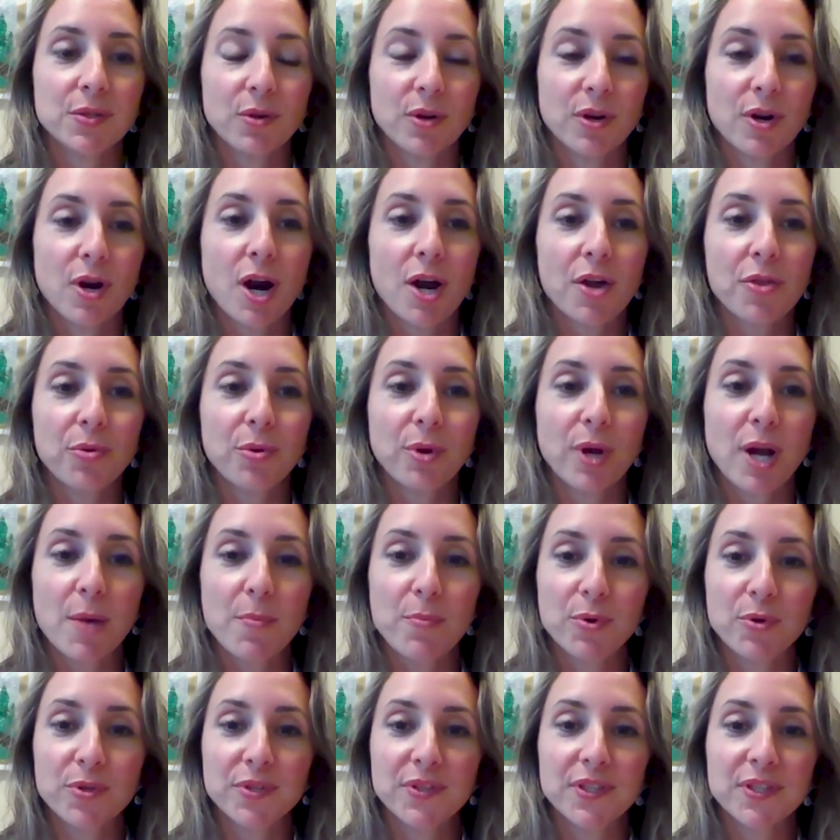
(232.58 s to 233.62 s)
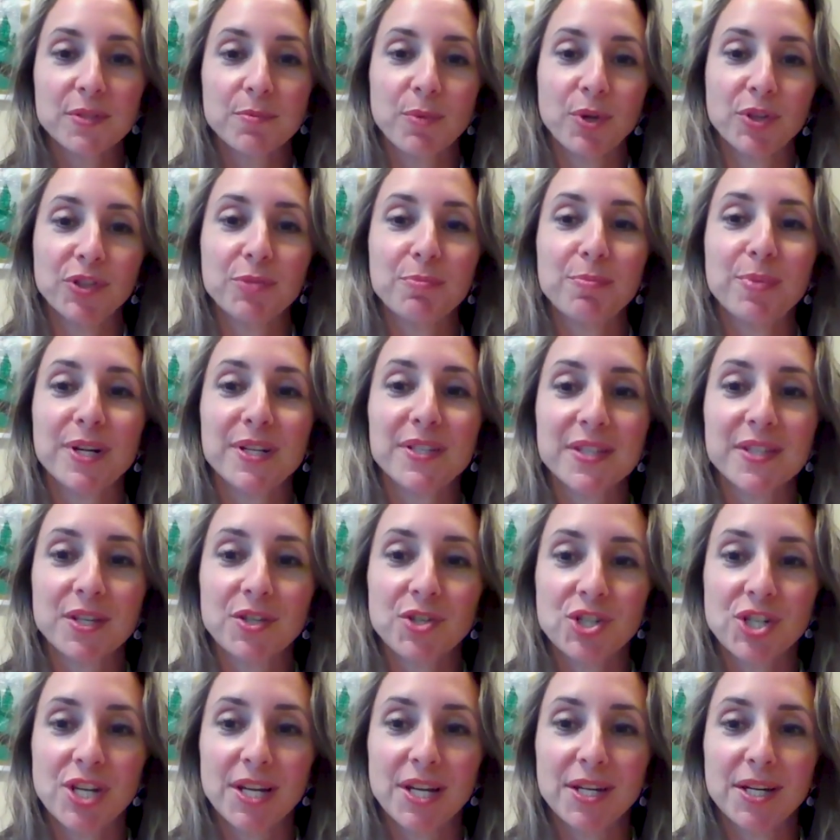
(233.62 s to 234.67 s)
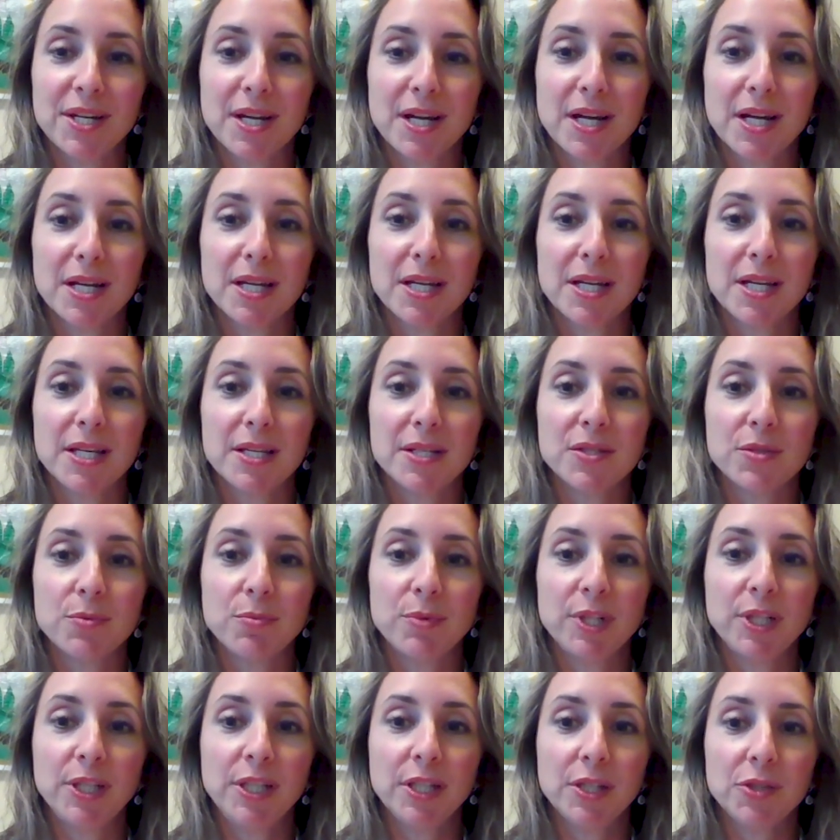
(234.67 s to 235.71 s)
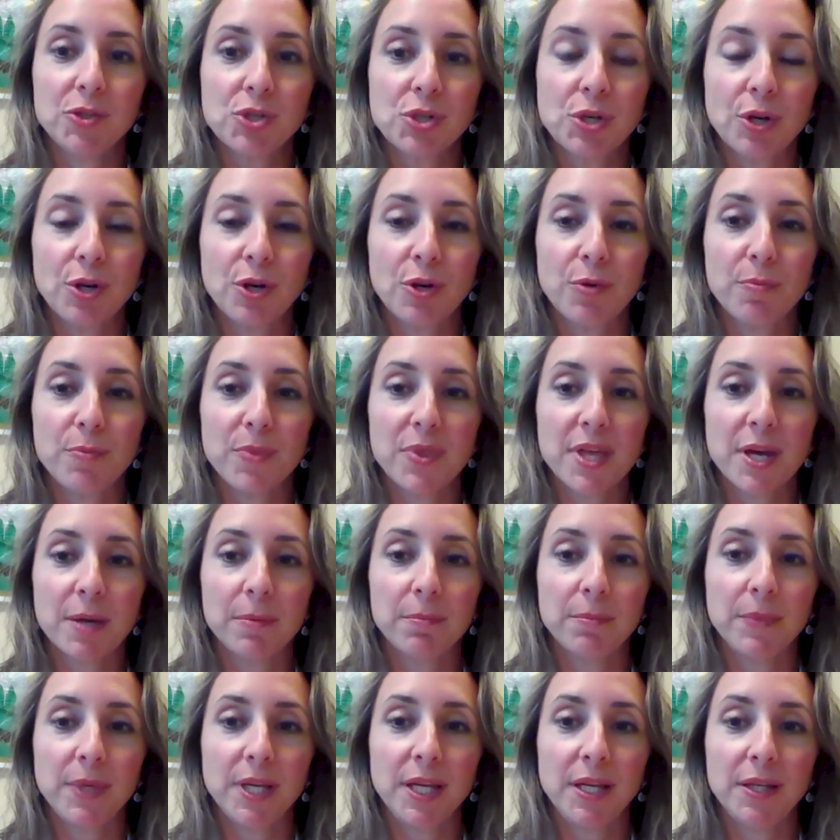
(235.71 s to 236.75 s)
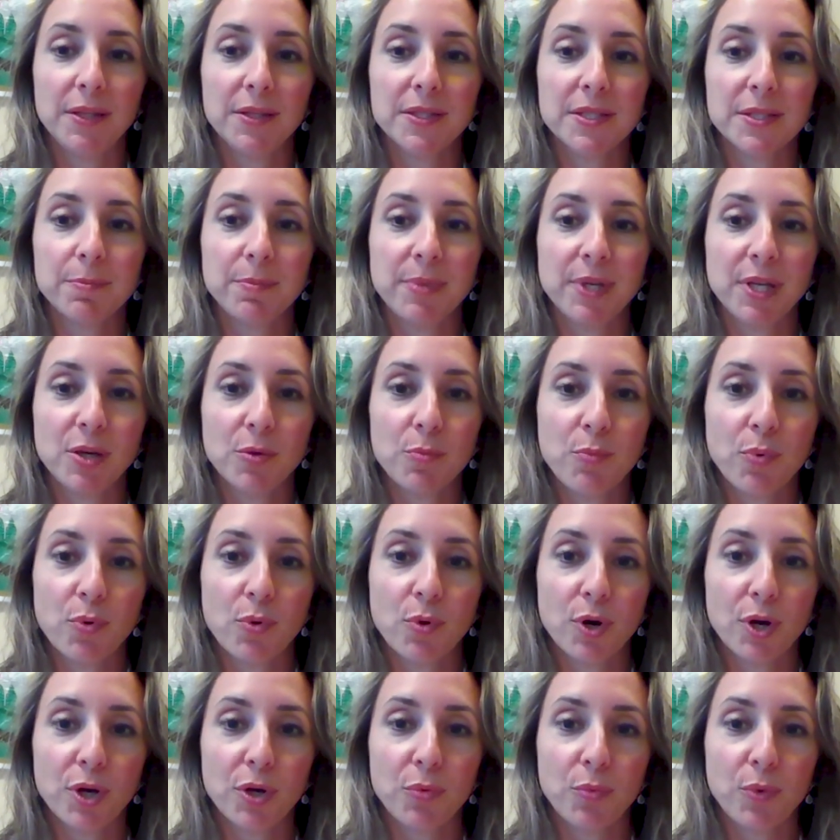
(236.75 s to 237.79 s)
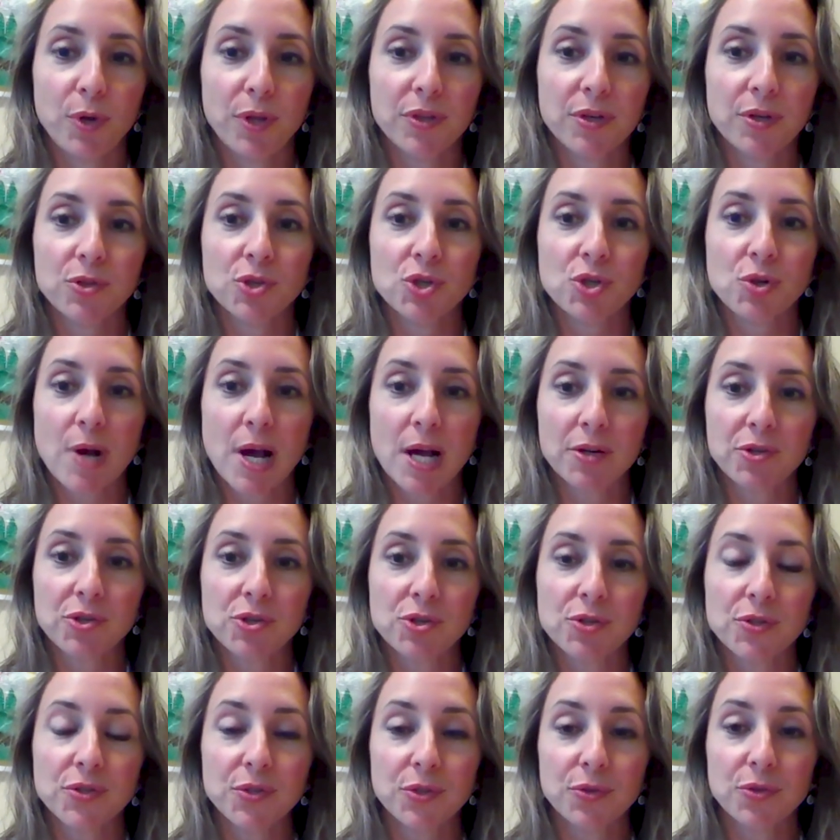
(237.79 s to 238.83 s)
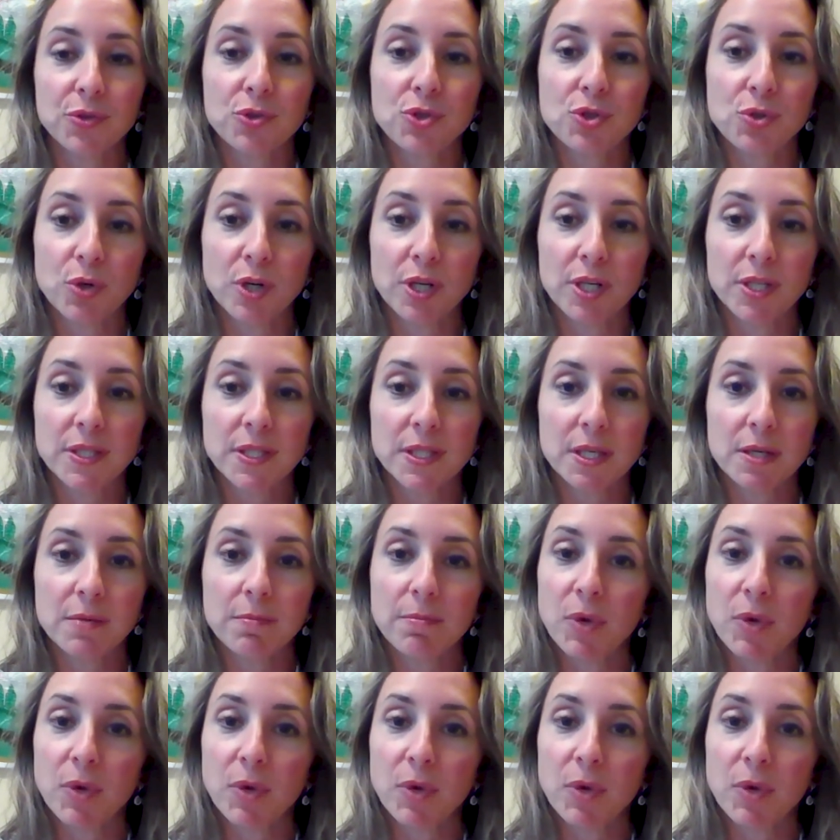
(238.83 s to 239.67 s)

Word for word: or arthrogryposis multiplex congenita is really a term that means being born with contractures to the joints in